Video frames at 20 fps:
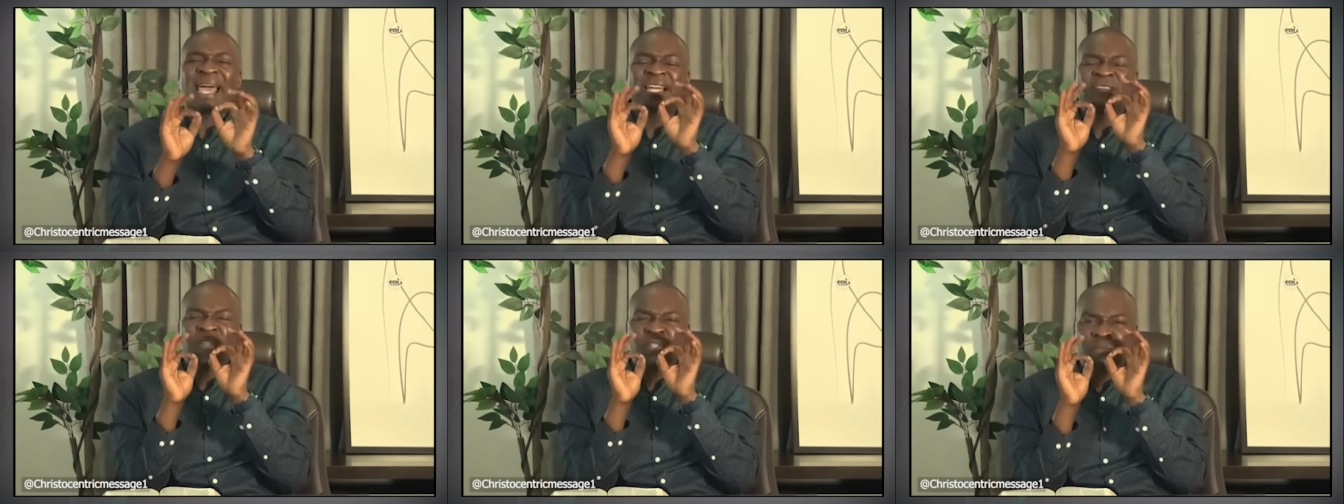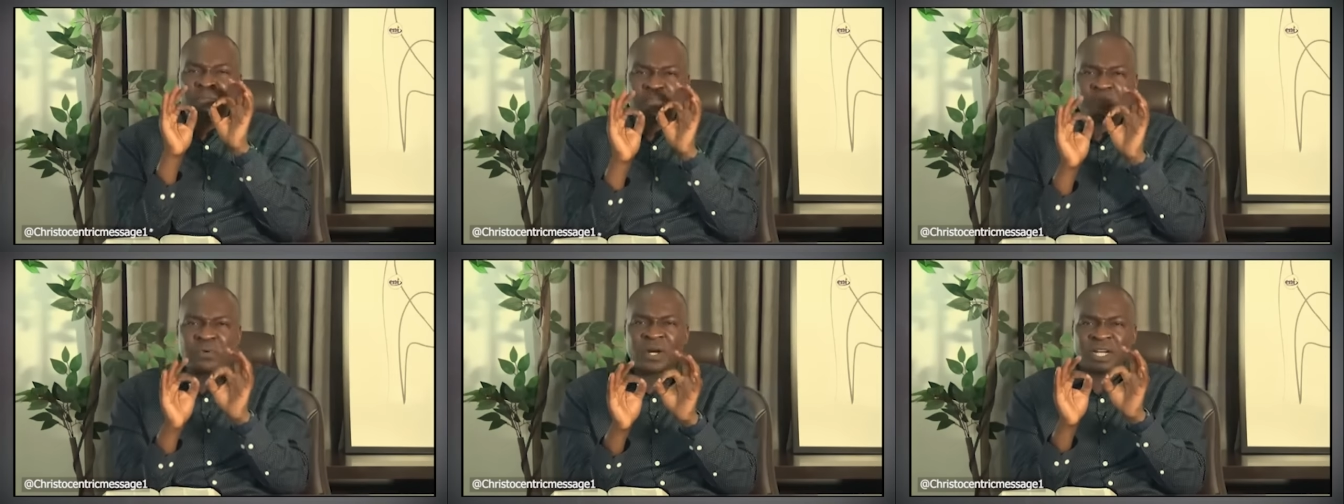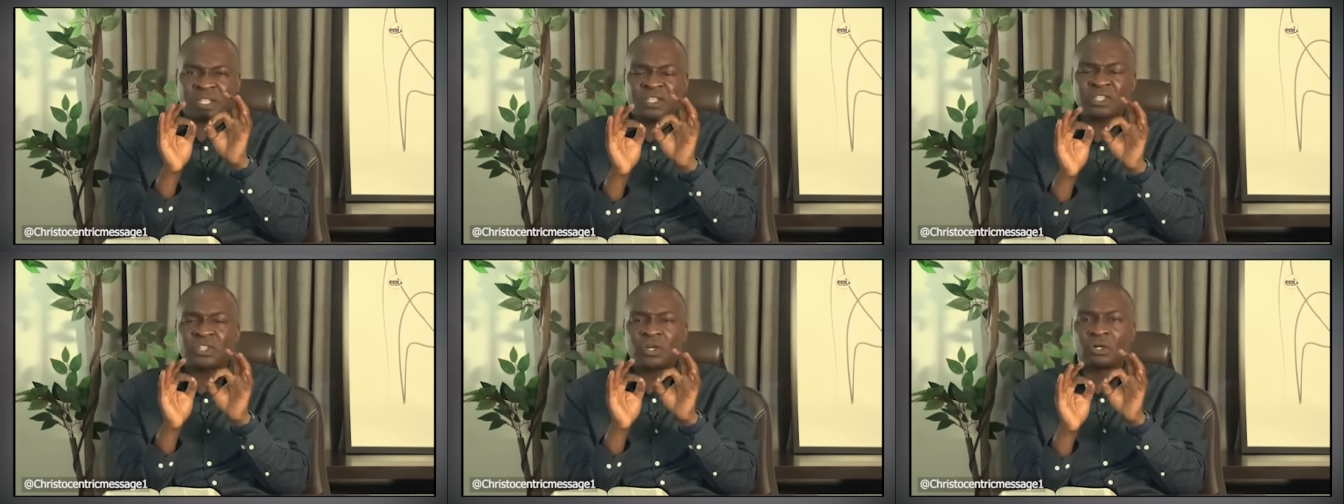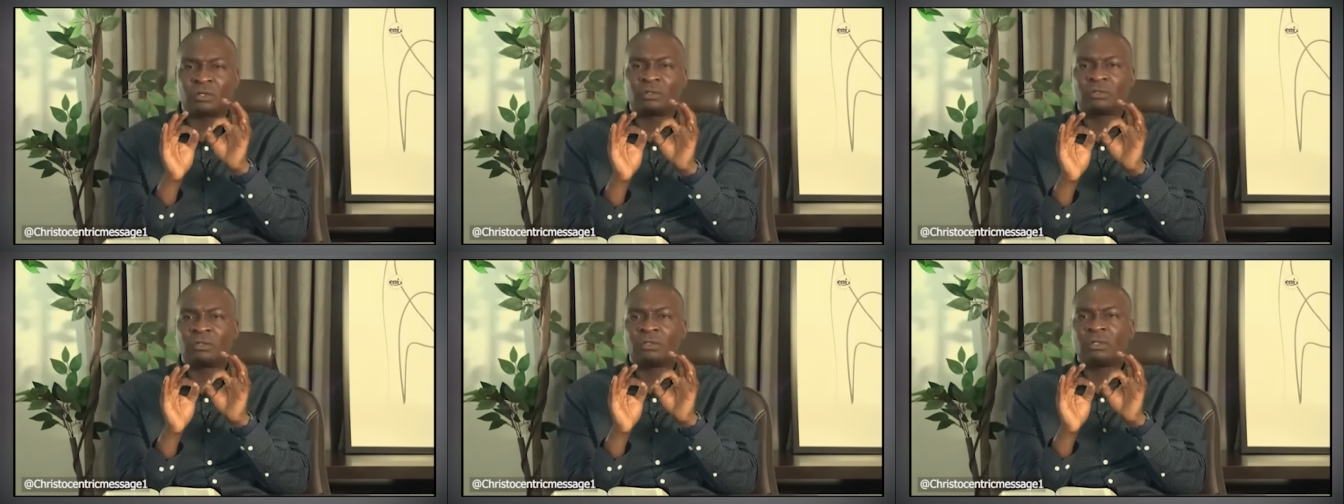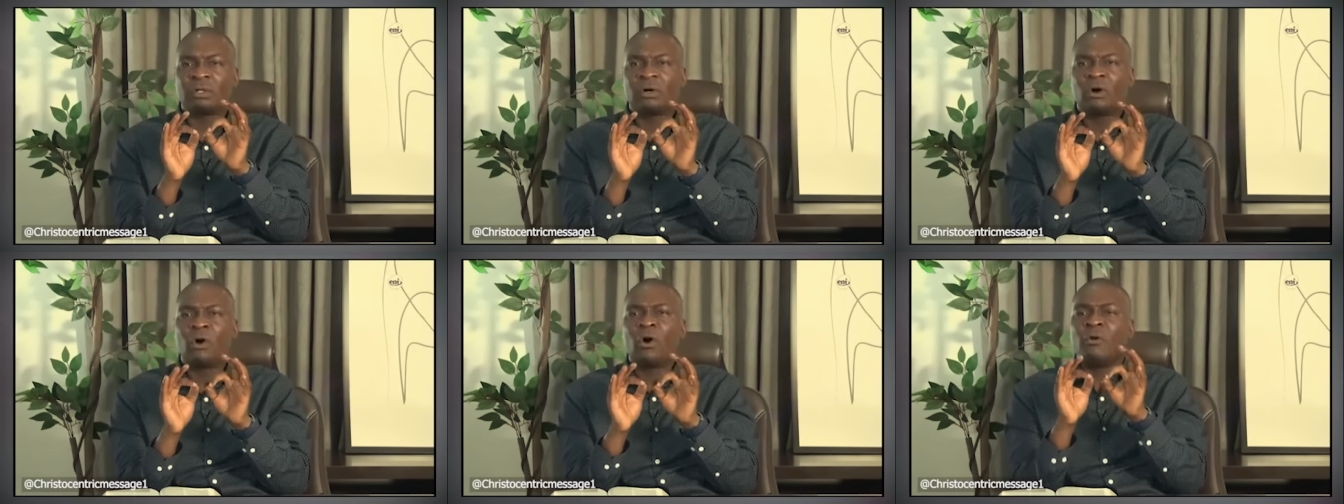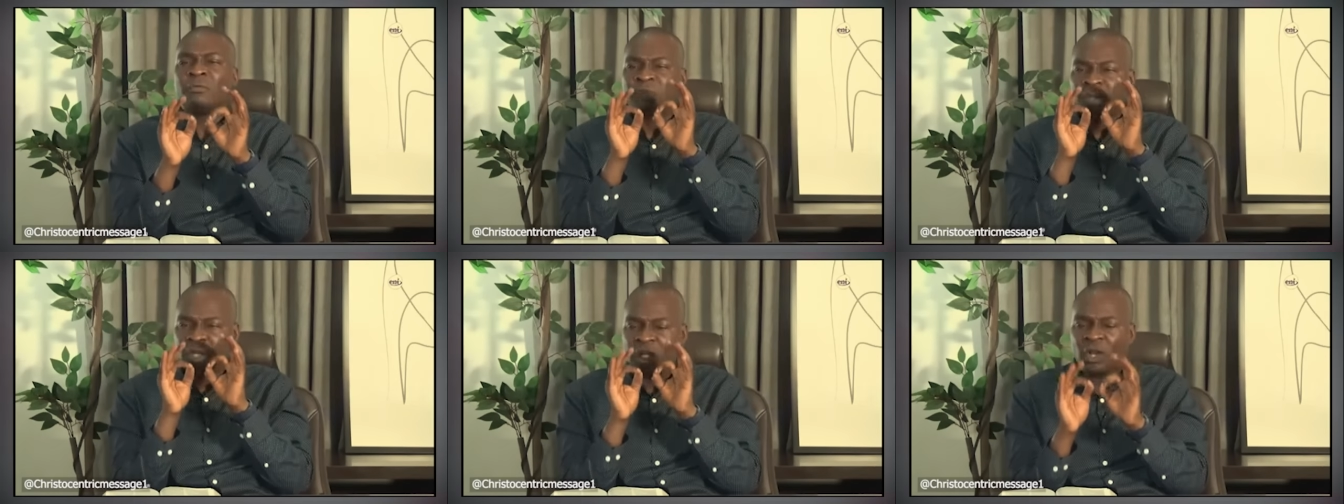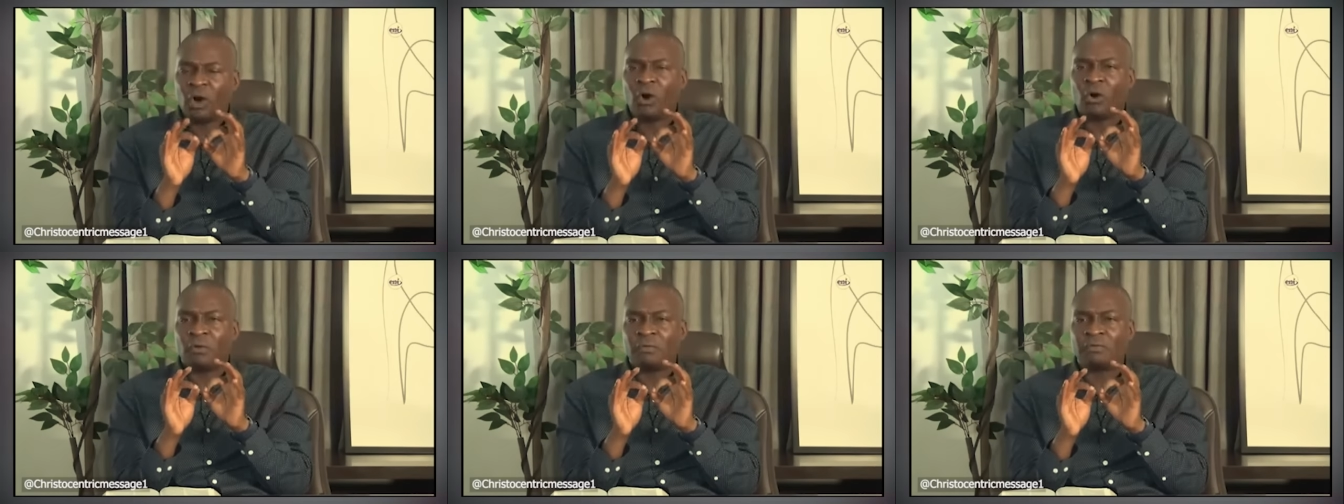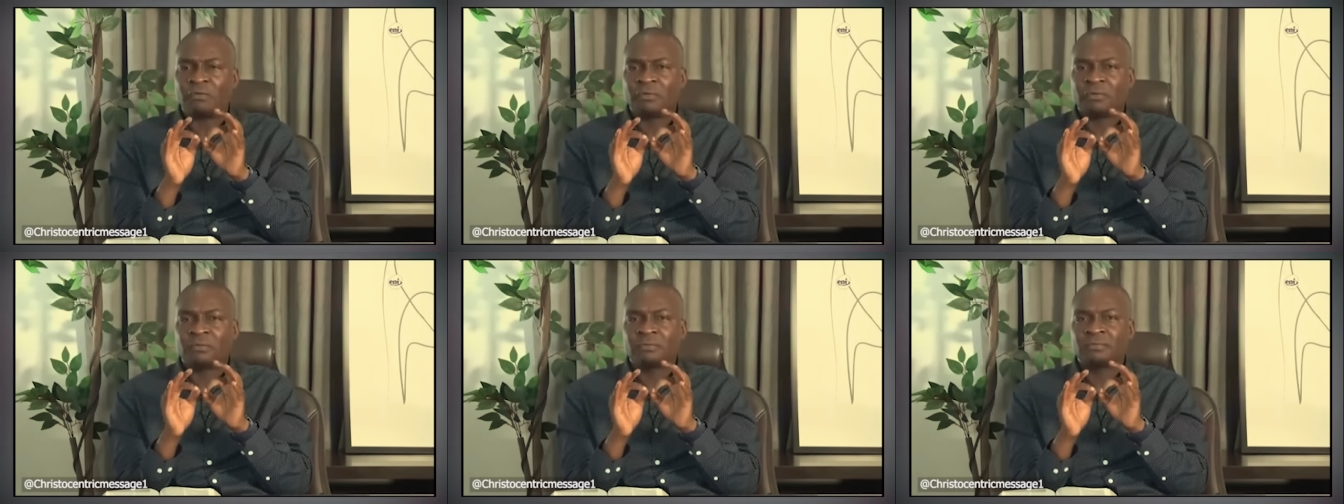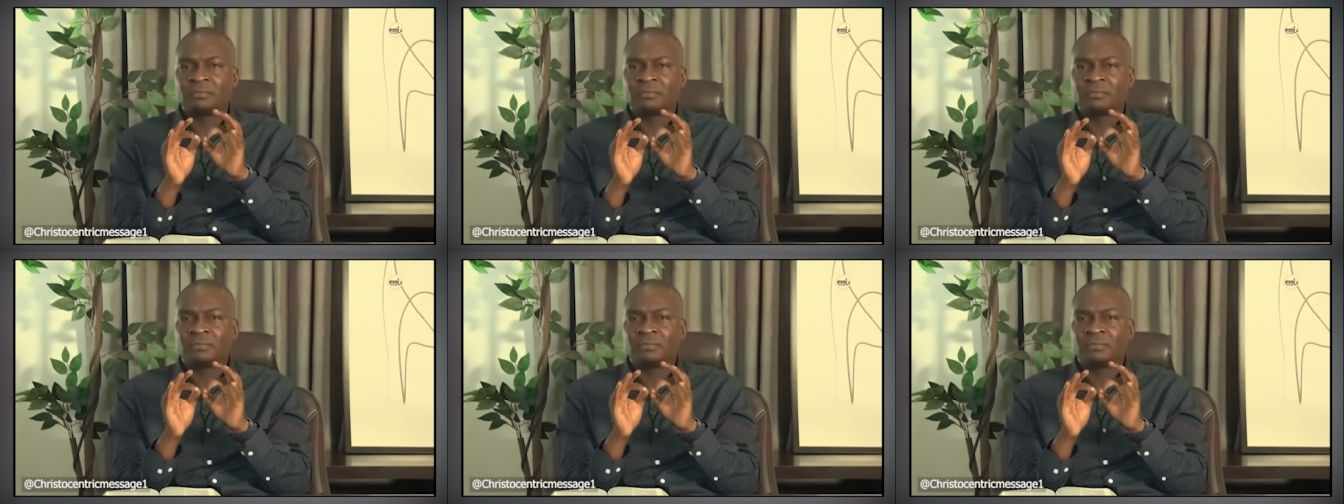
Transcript: expression of love